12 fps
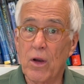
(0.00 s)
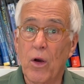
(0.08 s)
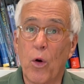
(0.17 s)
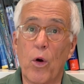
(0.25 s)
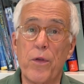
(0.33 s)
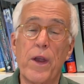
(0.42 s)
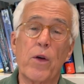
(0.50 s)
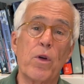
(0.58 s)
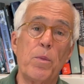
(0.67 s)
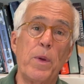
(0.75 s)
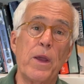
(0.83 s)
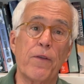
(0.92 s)
or there
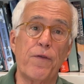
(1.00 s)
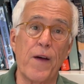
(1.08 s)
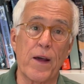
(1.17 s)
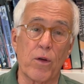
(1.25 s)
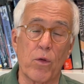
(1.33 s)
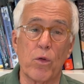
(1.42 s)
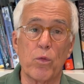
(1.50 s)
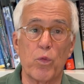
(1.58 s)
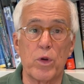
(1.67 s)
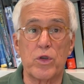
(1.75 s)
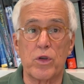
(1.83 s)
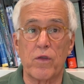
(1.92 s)
would be a Federal
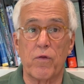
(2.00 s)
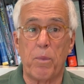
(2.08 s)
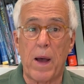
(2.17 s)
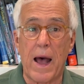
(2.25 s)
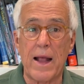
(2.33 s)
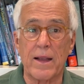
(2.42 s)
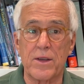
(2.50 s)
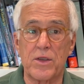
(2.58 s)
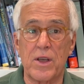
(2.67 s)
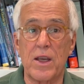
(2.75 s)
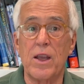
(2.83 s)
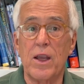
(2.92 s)
Reserve
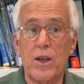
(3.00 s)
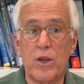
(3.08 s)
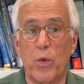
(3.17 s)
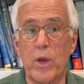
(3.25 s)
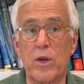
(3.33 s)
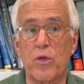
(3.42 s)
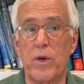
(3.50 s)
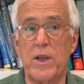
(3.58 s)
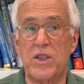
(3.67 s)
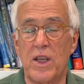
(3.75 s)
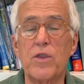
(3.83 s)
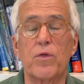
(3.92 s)
policy to
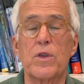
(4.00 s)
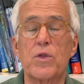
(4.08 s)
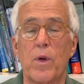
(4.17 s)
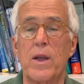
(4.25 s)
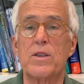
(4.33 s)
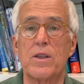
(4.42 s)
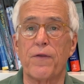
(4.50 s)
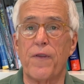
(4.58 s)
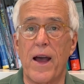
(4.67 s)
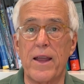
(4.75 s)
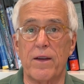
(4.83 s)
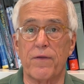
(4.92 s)
increase interest rates to
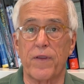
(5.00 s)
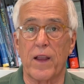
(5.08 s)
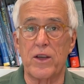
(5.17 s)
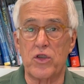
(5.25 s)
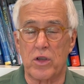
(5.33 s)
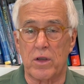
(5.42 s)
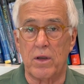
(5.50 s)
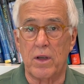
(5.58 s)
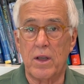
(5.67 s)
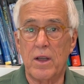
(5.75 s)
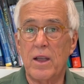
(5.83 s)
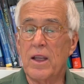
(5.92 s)
fight inflation.
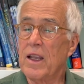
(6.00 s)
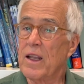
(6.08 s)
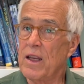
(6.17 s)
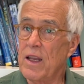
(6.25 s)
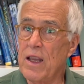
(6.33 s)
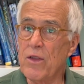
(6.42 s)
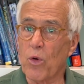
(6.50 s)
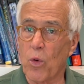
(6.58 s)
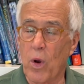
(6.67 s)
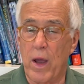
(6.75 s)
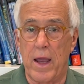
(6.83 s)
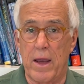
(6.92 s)
And either
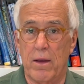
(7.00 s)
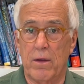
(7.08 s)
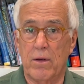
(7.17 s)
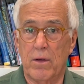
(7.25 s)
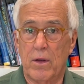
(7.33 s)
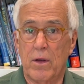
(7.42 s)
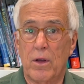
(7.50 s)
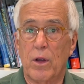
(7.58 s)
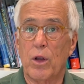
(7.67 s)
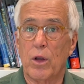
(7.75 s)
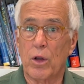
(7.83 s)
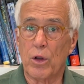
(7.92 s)
way,
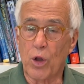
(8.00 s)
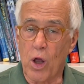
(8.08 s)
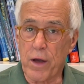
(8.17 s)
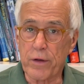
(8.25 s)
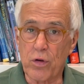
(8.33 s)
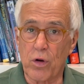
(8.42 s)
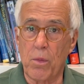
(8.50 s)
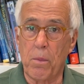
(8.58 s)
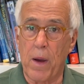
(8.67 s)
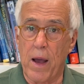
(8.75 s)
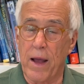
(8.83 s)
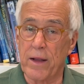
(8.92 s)
long-term
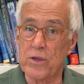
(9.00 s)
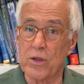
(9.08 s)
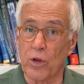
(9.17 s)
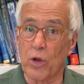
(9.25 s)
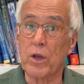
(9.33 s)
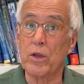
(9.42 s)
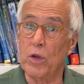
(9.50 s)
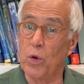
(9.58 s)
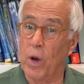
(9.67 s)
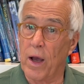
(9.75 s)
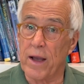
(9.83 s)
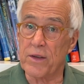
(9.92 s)
bonds look
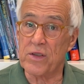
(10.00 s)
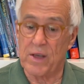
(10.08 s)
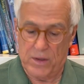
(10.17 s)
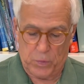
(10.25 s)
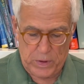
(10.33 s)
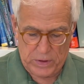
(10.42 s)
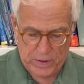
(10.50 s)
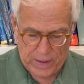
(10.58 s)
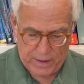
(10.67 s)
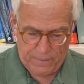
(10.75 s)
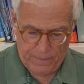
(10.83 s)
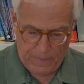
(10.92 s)
to us, as we said,